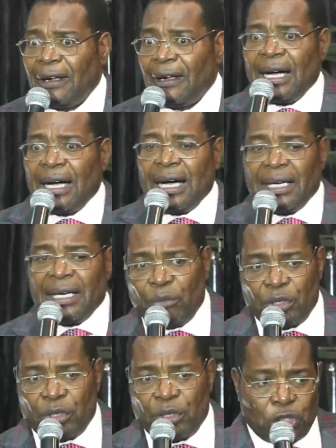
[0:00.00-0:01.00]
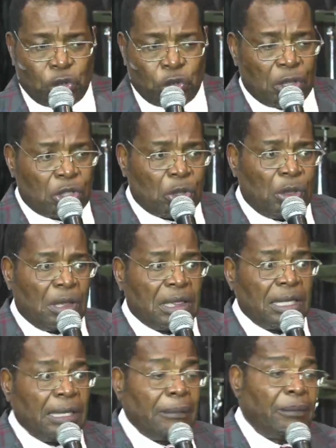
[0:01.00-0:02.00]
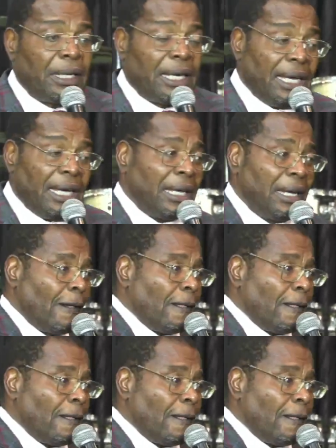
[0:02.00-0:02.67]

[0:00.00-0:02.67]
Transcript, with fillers: and Joshua told them, Hey,